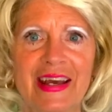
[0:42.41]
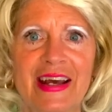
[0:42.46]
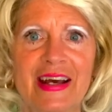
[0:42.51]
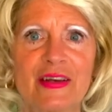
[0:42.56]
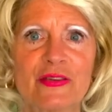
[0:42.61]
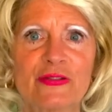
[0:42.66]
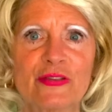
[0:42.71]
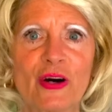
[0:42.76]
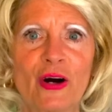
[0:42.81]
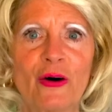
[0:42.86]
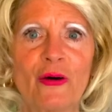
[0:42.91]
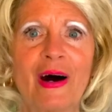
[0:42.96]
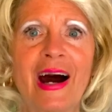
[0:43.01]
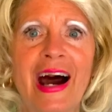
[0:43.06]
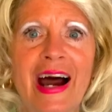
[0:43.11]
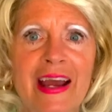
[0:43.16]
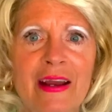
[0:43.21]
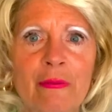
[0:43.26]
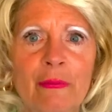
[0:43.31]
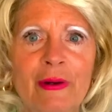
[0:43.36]
So
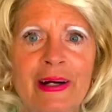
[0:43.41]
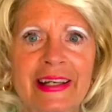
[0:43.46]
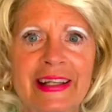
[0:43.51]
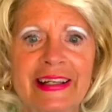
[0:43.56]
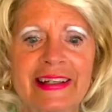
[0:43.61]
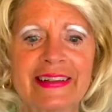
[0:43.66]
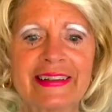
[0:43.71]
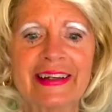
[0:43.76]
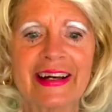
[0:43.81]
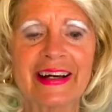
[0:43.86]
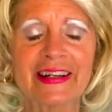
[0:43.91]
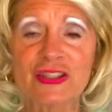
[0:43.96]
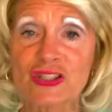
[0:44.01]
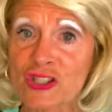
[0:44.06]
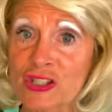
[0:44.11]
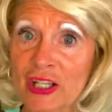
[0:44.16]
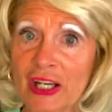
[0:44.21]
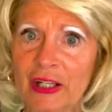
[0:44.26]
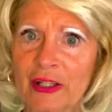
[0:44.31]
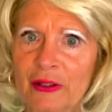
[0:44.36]
I want to uh,
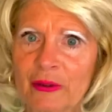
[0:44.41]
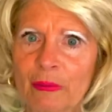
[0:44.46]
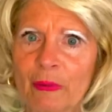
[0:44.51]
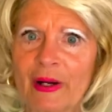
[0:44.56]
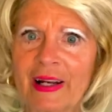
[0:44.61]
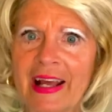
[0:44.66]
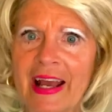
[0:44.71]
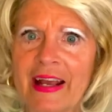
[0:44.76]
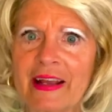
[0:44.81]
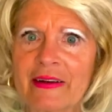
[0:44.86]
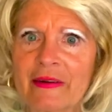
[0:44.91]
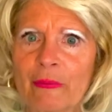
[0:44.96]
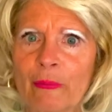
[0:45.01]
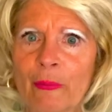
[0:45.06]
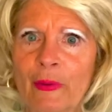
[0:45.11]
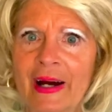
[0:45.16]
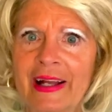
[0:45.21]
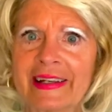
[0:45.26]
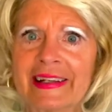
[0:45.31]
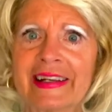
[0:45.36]
share what I,
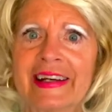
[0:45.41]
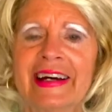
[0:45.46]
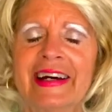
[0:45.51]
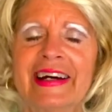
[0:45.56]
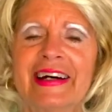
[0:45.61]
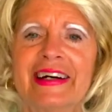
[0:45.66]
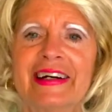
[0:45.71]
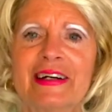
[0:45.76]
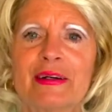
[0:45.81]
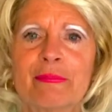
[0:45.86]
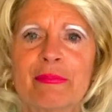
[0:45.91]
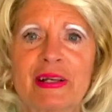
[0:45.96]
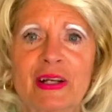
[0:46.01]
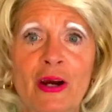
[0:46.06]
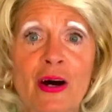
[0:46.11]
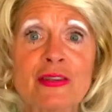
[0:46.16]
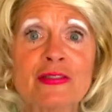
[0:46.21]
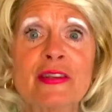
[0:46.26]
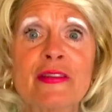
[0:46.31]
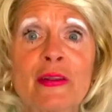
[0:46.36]
what,
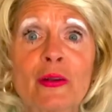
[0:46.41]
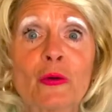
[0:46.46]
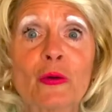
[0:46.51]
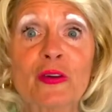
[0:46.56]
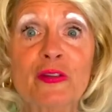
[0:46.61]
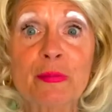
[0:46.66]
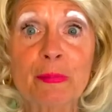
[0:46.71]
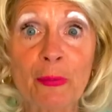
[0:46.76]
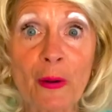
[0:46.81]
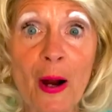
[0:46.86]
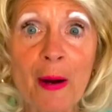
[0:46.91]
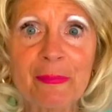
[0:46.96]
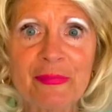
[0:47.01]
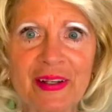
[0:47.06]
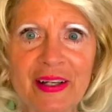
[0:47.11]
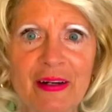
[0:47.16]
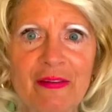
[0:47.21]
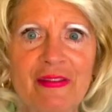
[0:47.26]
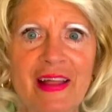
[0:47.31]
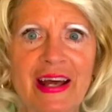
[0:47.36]
because of the Lord's
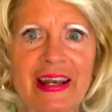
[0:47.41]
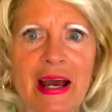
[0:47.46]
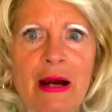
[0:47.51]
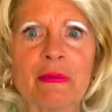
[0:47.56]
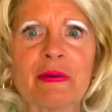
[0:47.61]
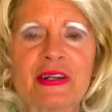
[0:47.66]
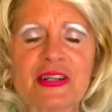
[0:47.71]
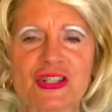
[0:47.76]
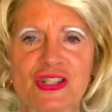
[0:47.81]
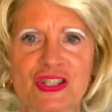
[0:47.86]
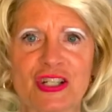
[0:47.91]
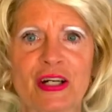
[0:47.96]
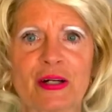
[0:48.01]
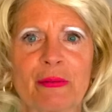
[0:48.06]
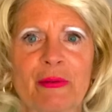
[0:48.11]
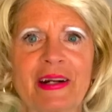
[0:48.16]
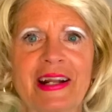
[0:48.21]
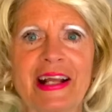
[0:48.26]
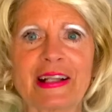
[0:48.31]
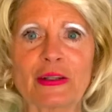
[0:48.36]
prompting of that, I want to share
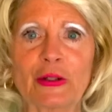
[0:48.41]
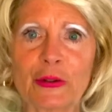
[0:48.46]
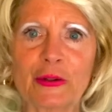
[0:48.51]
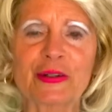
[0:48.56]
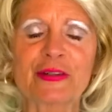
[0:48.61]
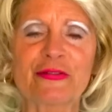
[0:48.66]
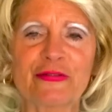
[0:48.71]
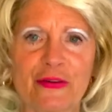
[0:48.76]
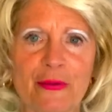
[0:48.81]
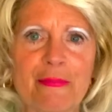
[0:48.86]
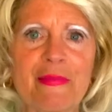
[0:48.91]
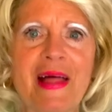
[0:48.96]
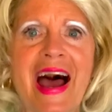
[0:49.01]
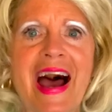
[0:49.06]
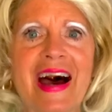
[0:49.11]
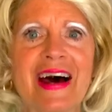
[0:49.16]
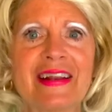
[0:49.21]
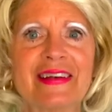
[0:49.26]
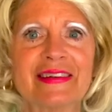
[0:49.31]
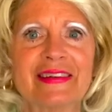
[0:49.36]
what I learned from that